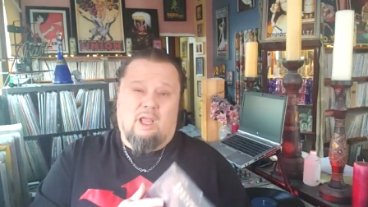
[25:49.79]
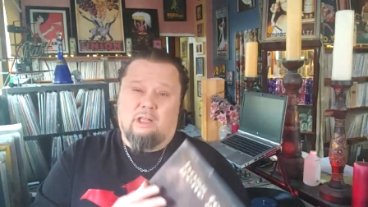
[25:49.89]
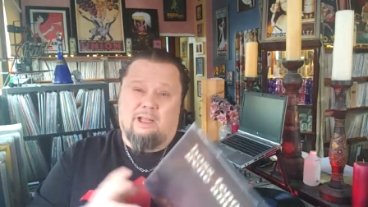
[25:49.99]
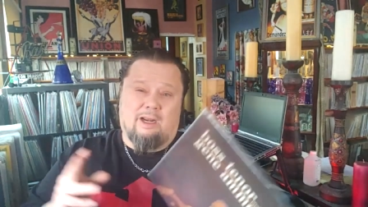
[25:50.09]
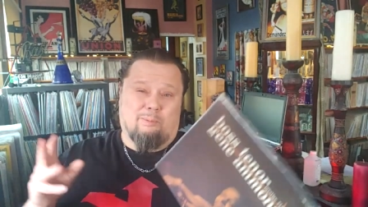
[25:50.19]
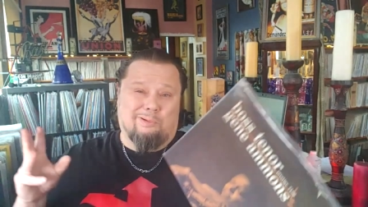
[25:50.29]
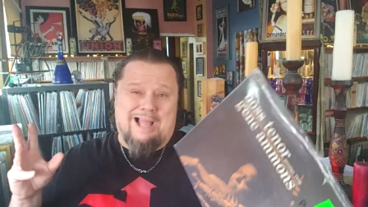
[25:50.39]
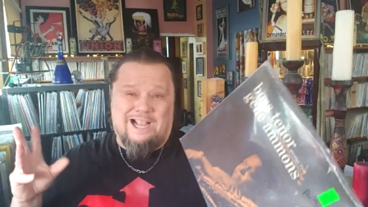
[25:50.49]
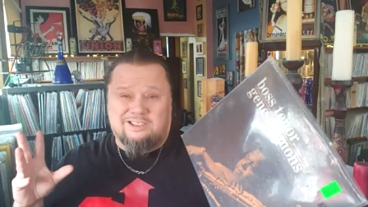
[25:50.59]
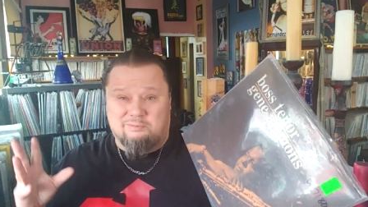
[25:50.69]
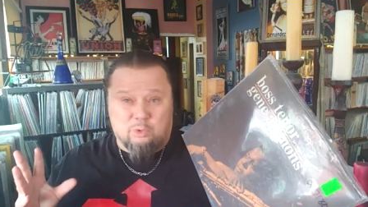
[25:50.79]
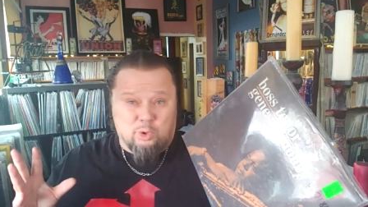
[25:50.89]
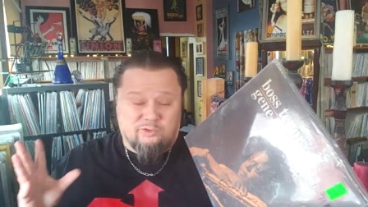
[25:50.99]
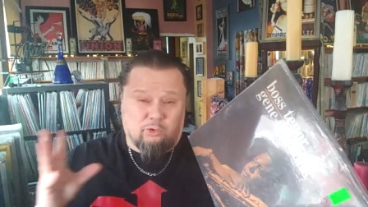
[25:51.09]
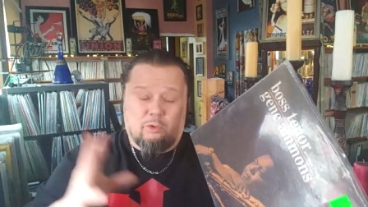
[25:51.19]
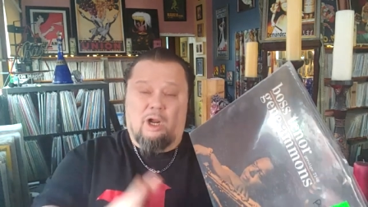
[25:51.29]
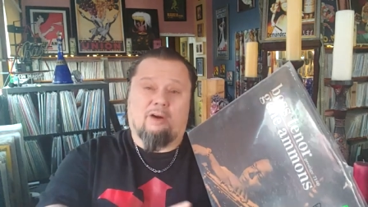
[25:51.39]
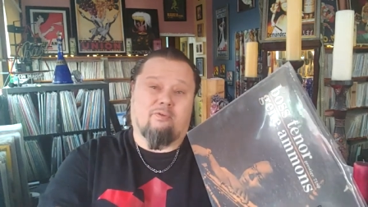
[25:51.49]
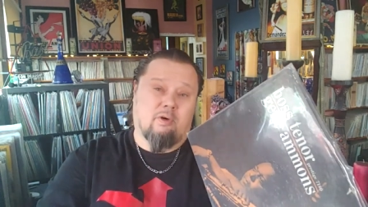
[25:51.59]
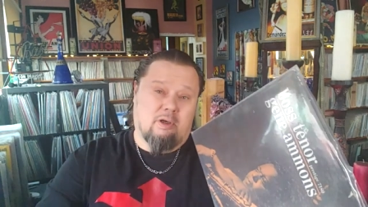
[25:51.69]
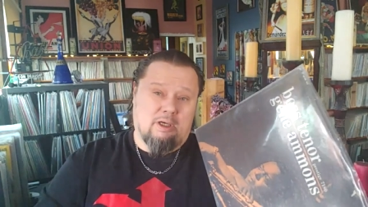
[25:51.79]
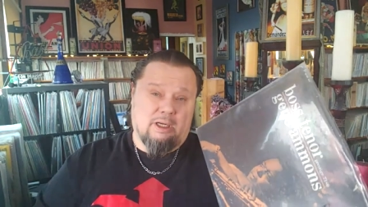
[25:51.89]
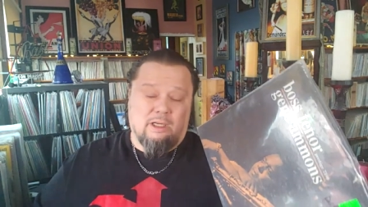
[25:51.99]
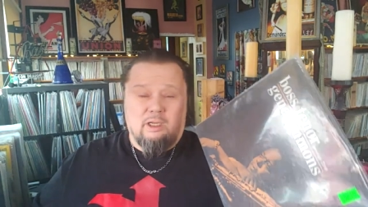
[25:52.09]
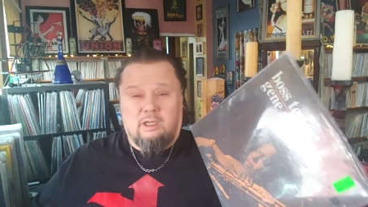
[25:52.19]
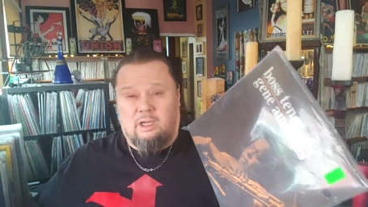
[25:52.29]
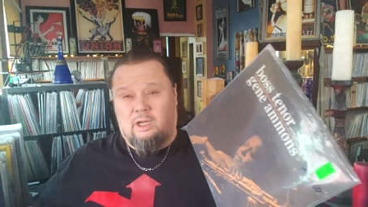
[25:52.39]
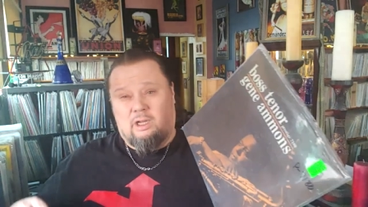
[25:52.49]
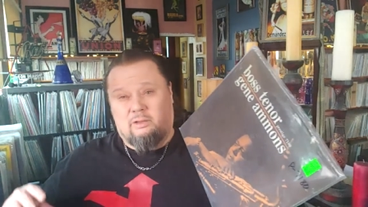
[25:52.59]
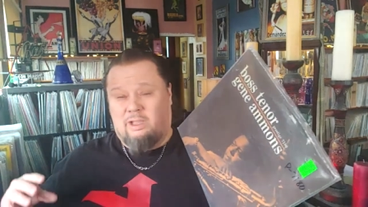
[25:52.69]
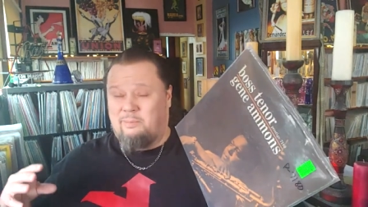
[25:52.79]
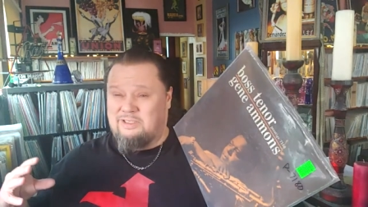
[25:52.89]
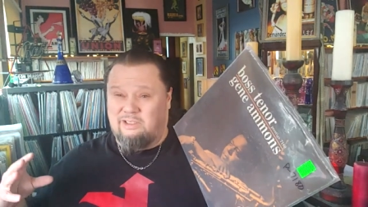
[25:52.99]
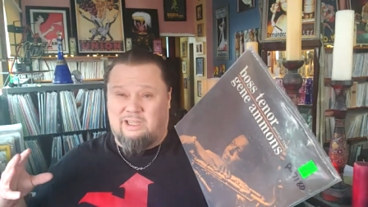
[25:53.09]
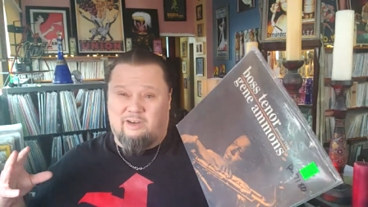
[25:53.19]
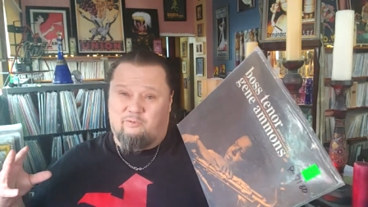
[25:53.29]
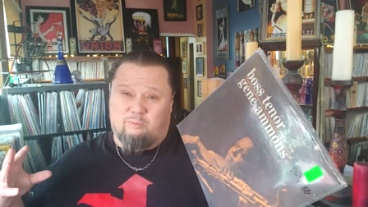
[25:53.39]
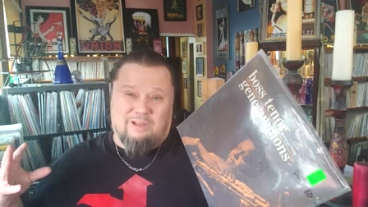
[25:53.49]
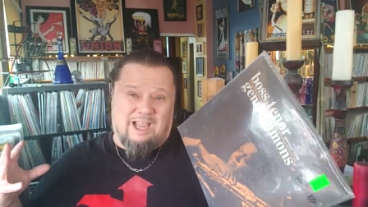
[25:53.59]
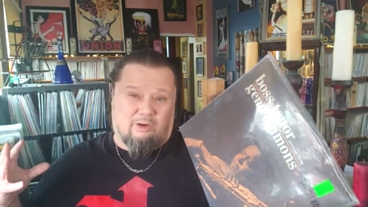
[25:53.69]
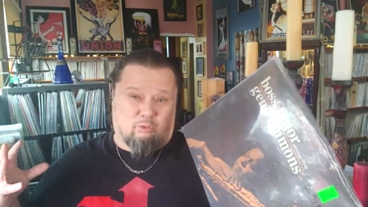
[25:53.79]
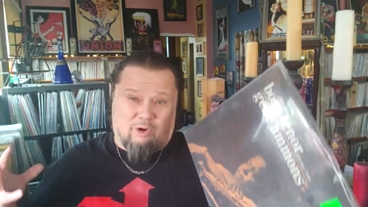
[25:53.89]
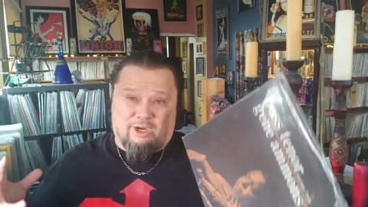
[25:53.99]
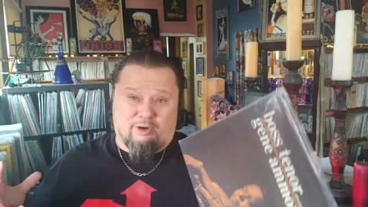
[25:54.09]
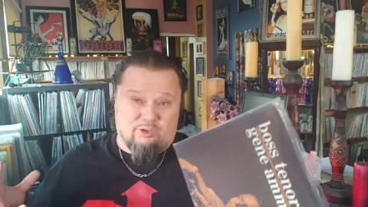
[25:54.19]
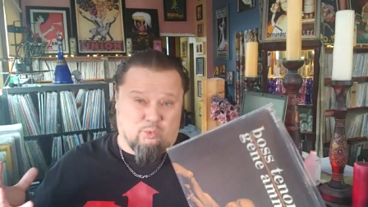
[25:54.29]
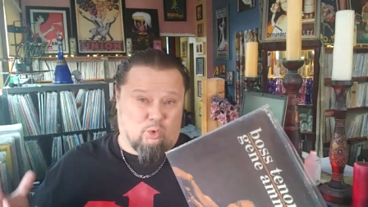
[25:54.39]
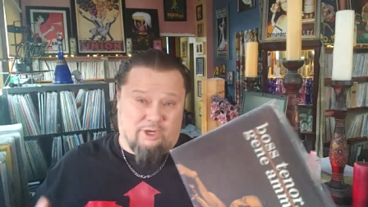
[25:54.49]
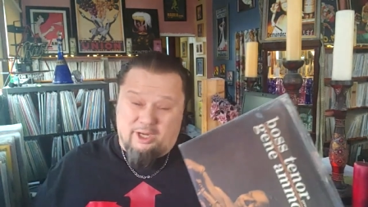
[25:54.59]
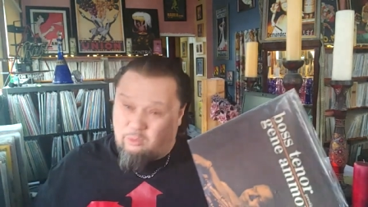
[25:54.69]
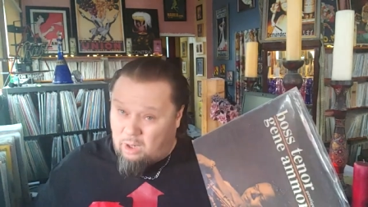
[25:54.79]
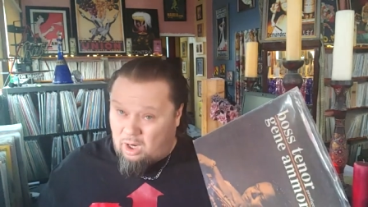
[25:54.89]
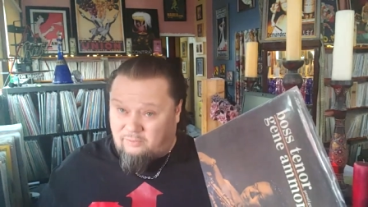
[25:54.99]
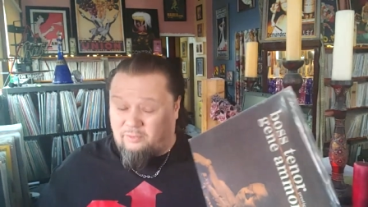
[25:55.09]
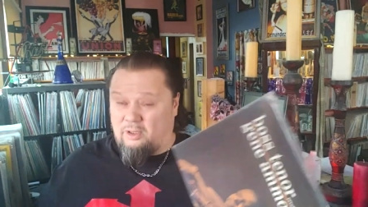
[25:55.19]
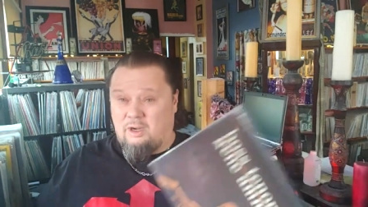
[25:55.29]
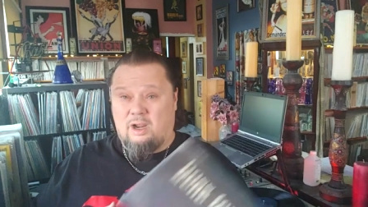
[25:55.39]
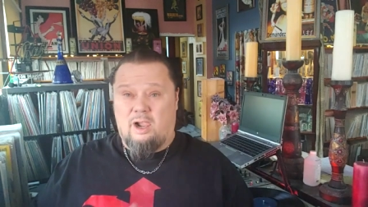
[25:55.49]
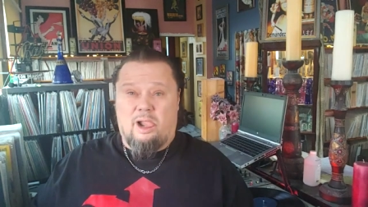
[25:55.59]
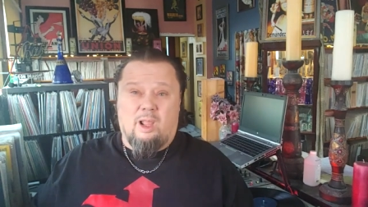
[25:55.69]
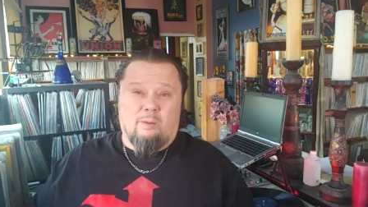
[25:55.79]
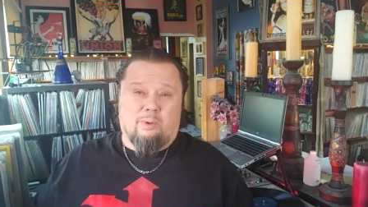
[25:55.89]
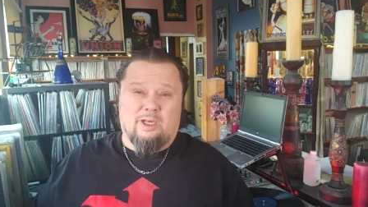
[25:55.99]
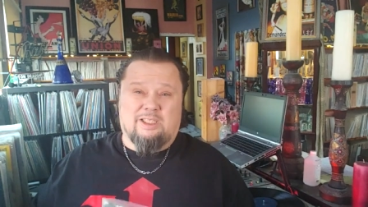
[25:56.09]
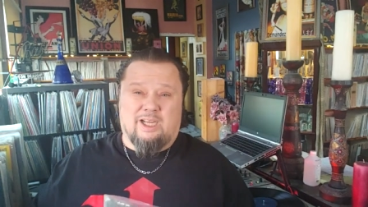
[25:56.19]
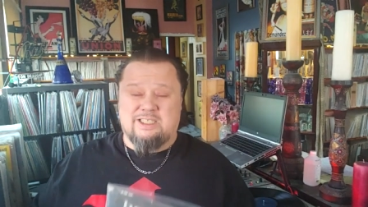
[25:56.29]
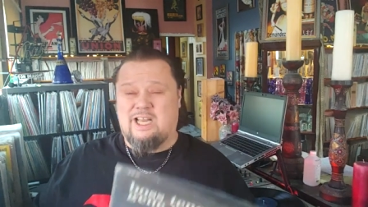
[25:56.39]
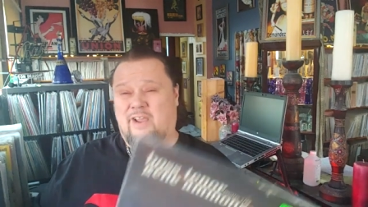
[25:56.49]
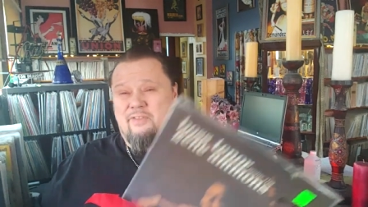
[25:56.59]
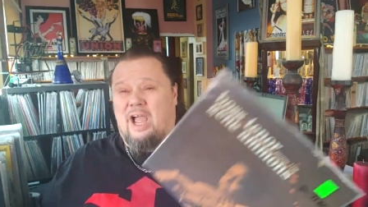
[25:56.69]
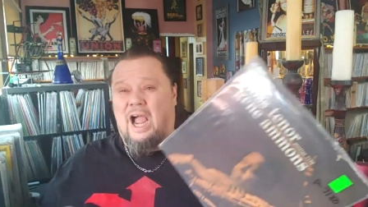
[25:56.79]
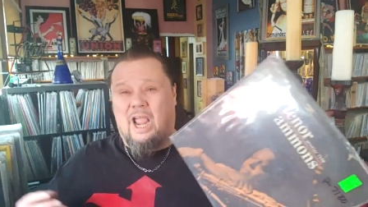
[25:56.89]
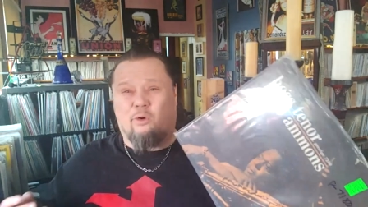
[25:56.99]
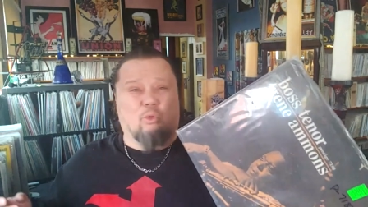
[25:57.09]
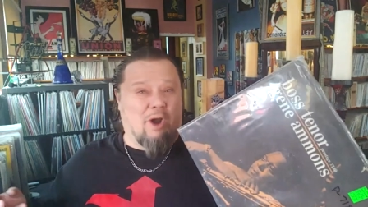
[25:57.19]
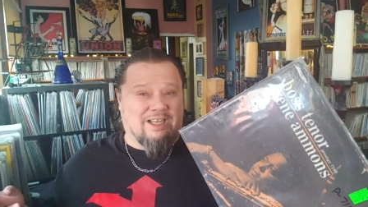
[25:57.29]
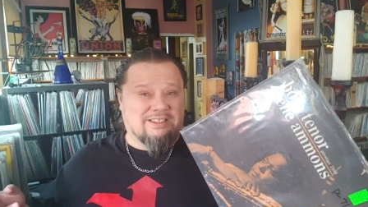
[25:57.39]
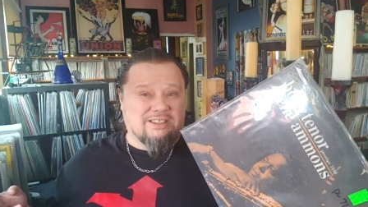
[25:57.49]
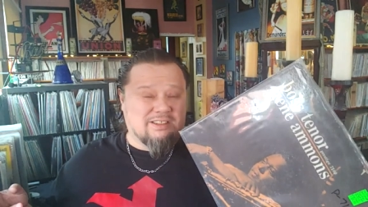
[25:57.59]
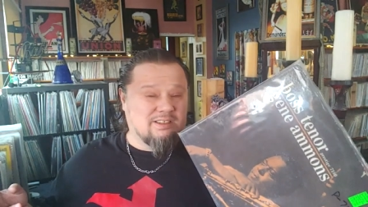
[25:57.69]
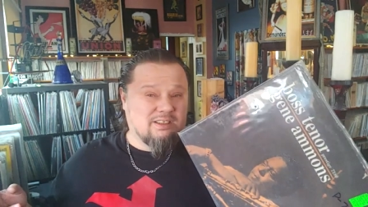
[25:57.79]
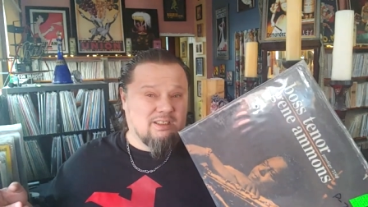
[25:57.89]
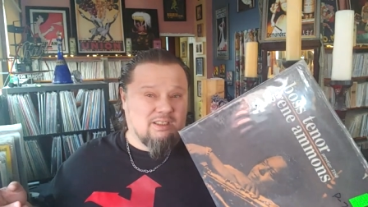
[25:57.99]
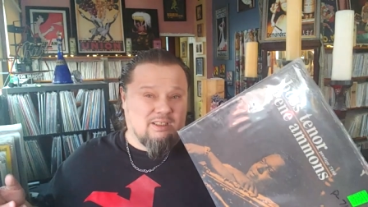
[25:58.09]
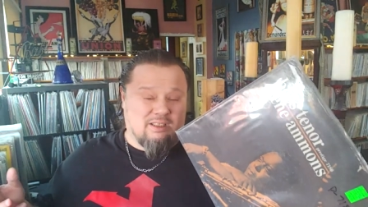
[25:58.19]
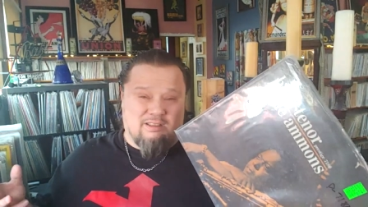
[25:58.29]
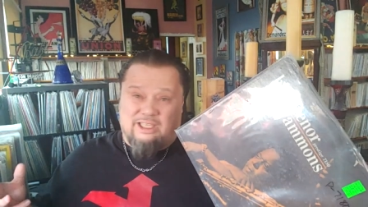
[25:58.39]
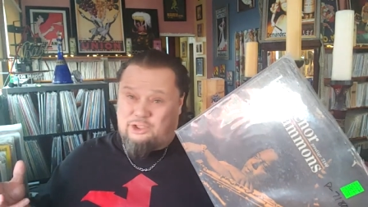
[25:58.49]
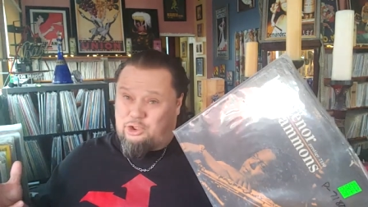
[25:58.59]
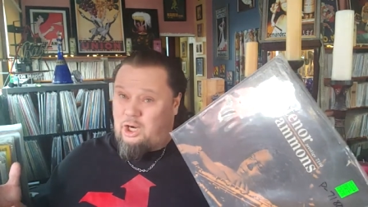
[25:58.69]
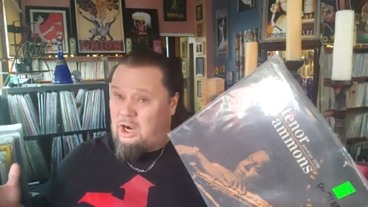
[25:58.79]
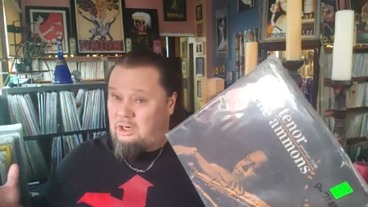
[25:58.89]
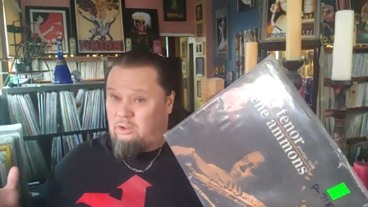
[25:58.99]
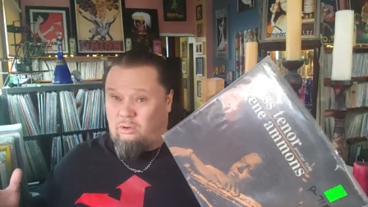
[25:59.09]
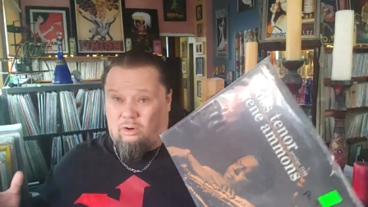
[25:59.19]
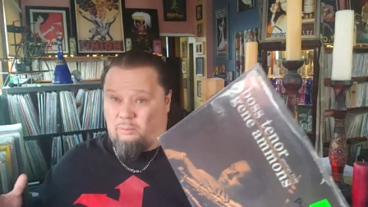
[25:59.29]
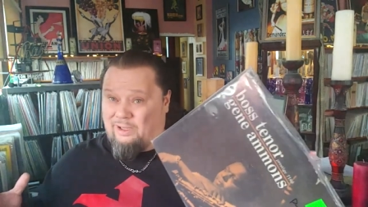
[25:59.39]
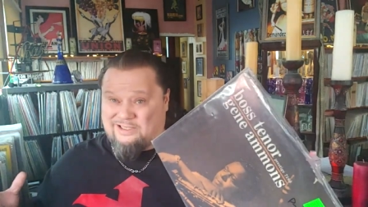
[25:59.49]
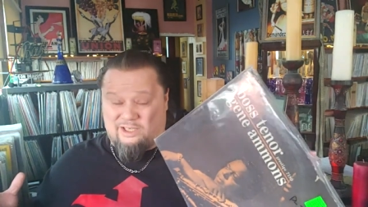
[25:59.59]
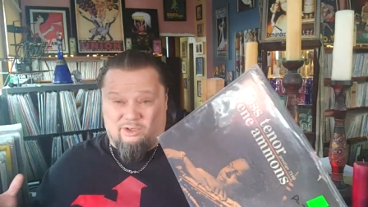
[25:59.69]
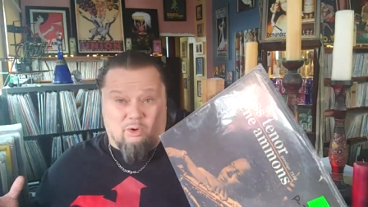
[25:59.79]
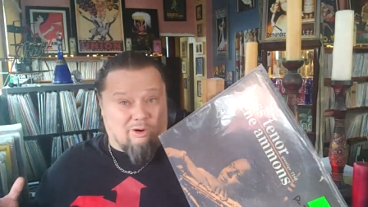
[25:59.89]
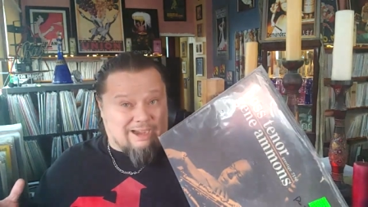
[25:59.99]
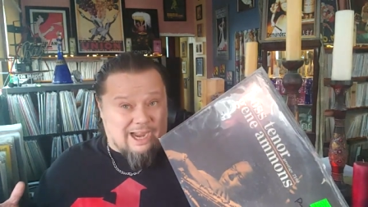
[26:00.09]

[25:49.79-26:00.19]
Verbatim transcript: A lot of blacks moved to Rockford. Uh, that means a lot of black records were in Rockford, but it doesn't have the high rents that Chicago or a place like New York